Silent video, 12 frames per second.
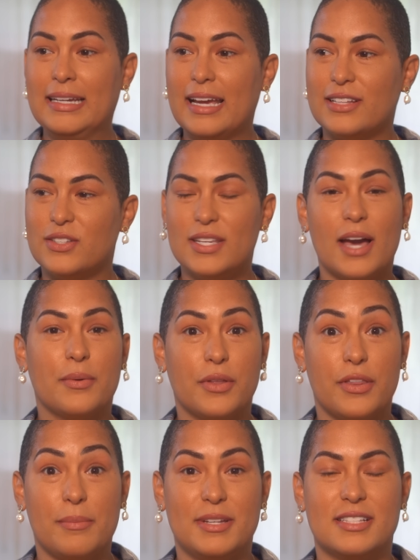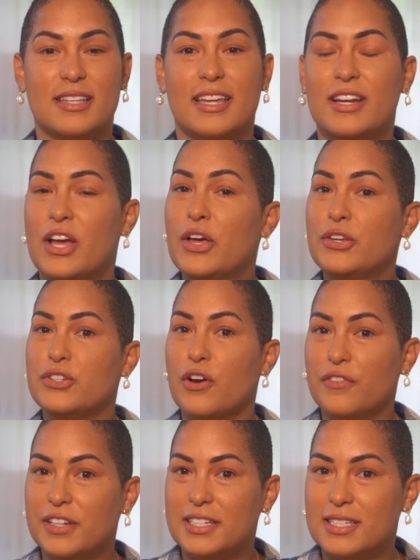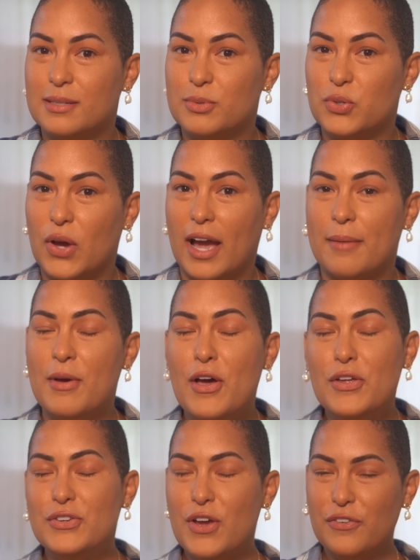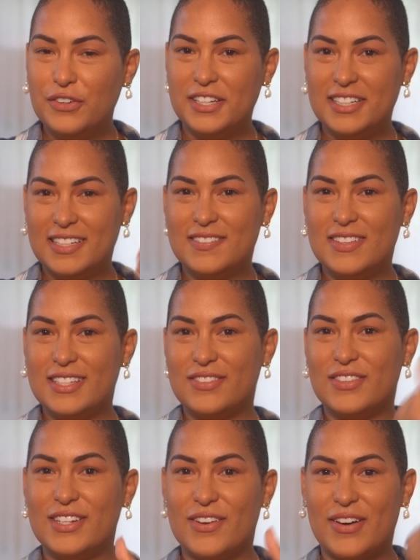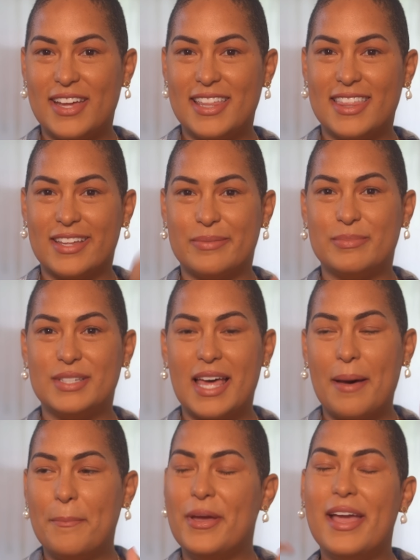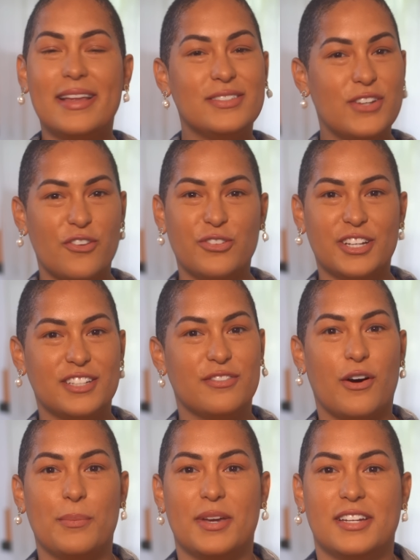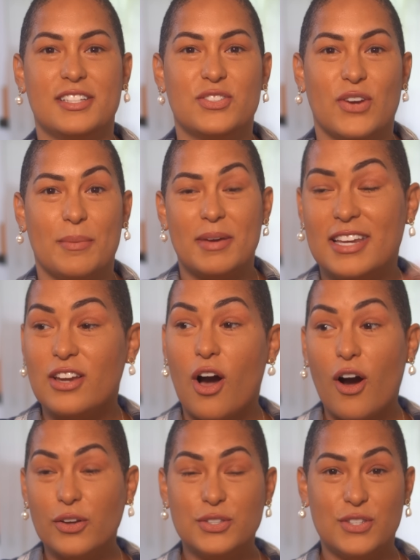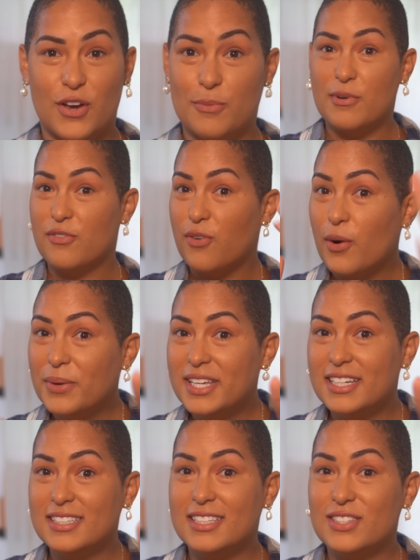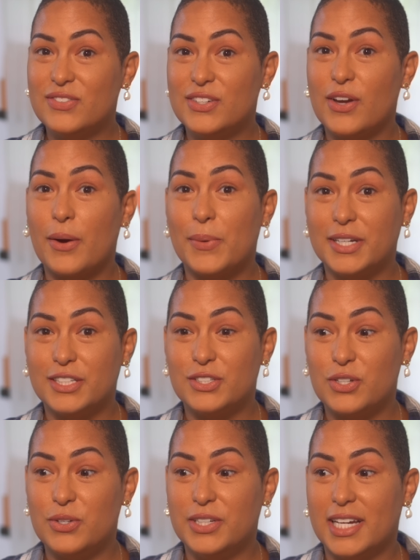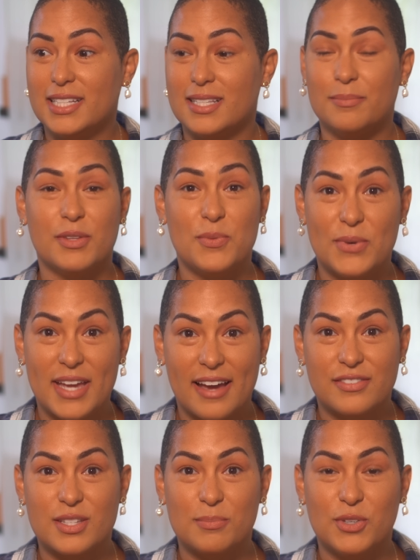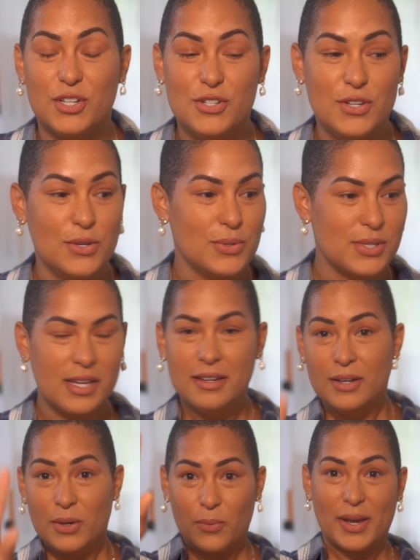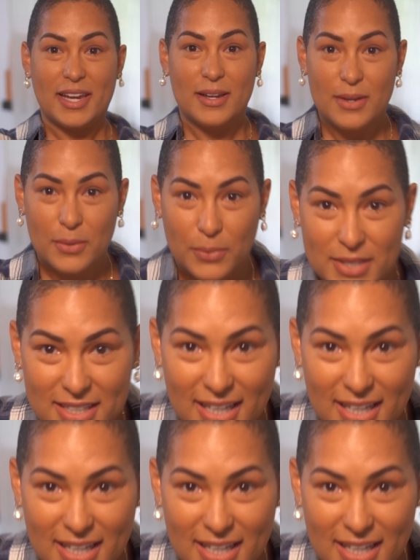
And so yeah, with all that being said, don't forget to subscribe, don't forget to give this video a thumbs up and don't forget to follow me on Instagram. And also, before we get into this video, I wanted to show you guys something. We have some good news. Wait, one